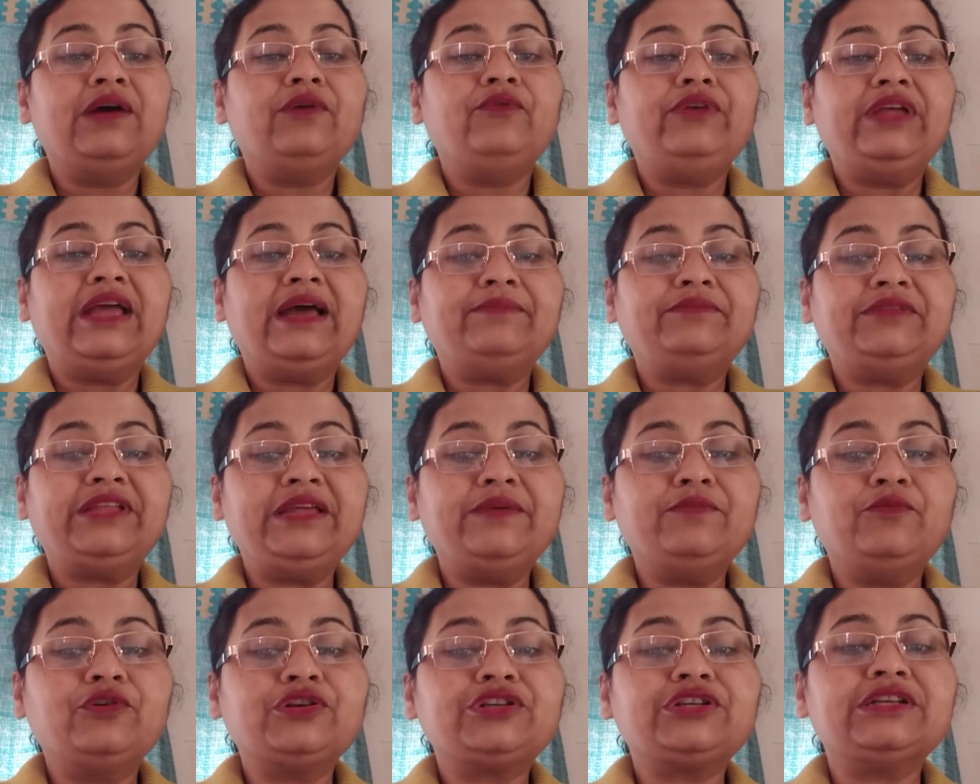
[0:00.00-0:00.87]
we have the
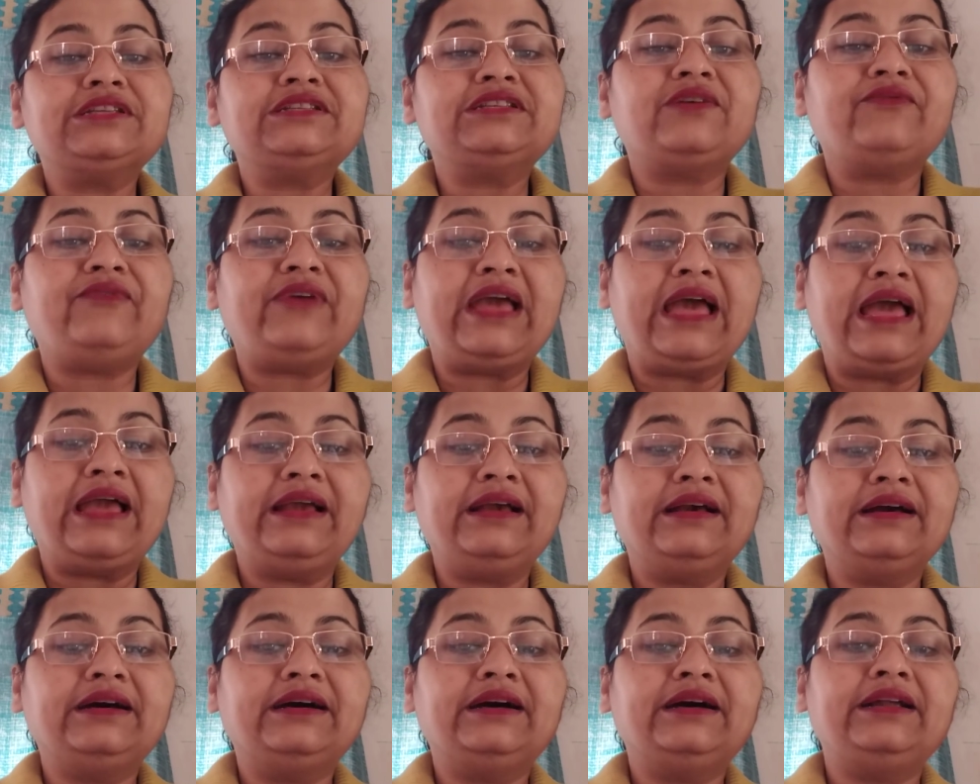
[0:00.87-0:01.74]
emotions of
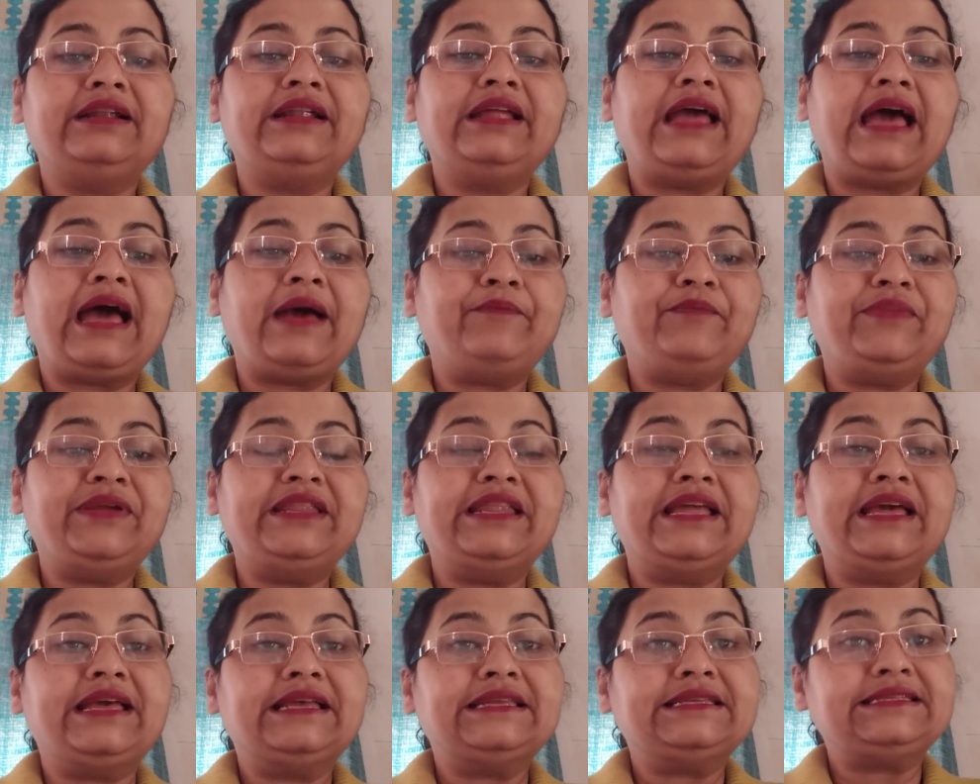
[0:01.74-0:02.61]
anger
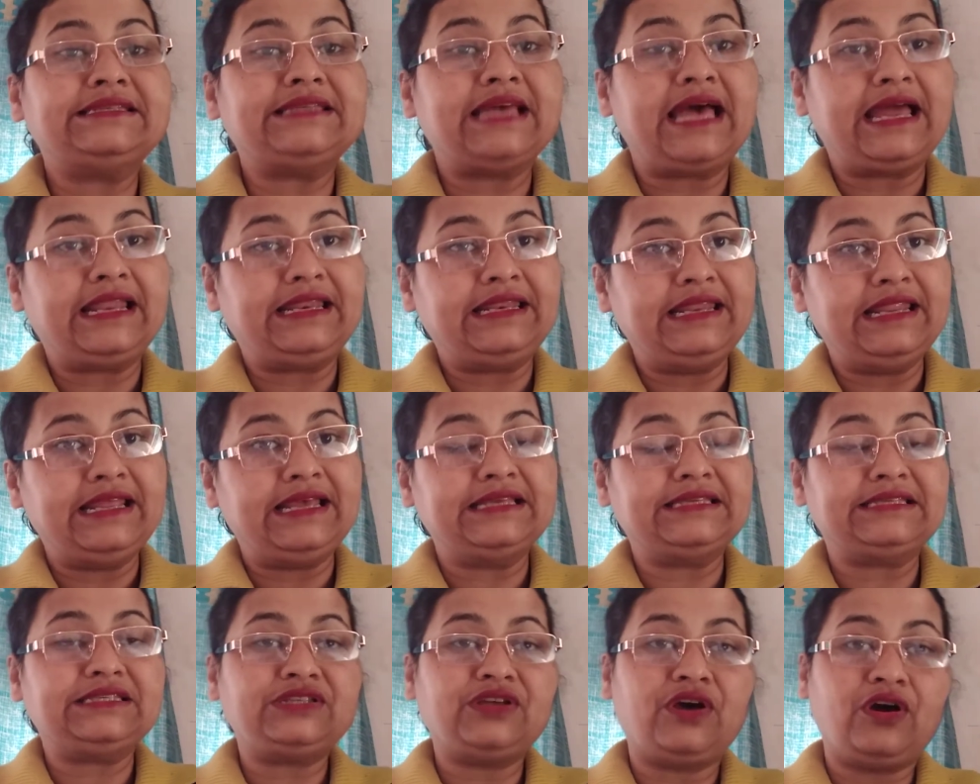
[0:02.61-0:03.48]
happiness
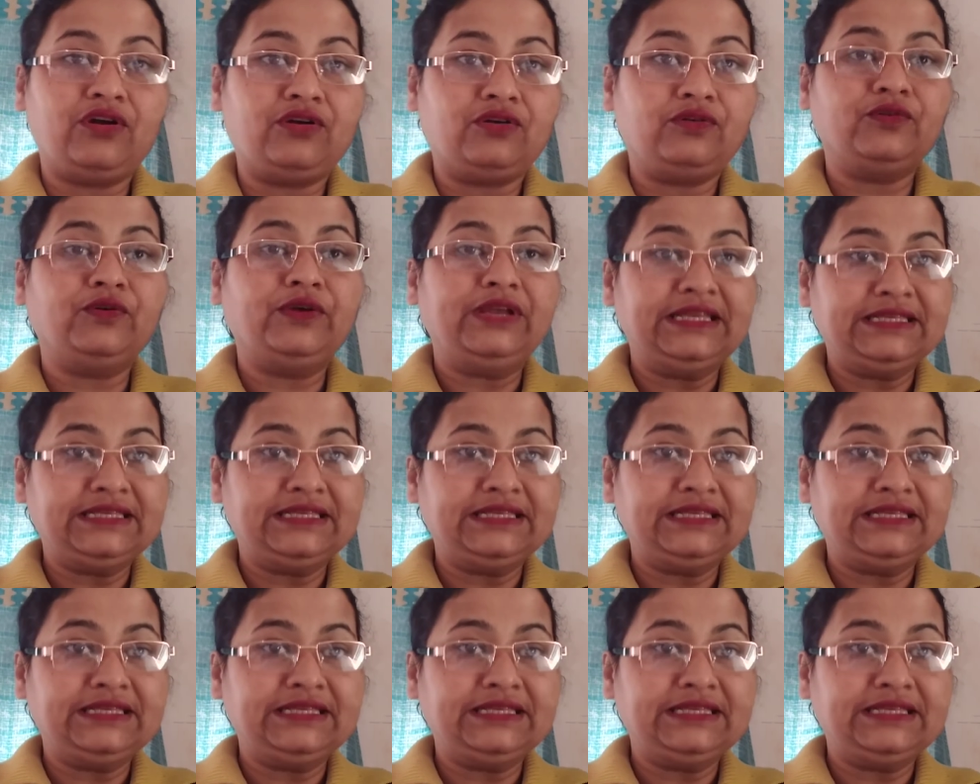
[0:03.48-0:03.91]
sadness sorrow